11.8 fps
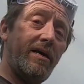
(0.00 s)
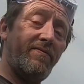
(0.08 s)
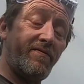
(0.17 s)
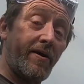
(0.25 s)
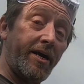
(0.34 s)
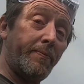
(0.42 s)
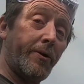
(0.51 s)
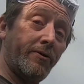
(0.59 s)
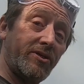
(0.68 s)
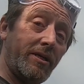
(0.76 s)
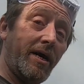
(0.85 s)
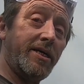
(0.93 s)
If I find a
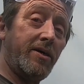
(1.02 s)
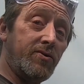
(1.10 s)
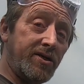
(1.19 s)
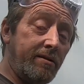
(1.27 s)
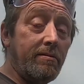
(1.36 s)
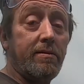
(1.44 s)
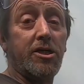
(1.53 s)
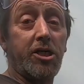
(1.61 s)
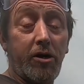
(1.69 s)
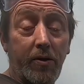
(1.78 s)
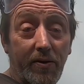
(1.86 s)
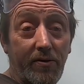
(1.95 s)
product I like using, I
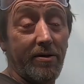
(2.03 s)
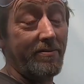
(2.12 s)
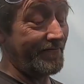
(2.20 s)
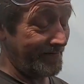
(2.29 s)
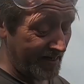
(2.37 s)
share it with you.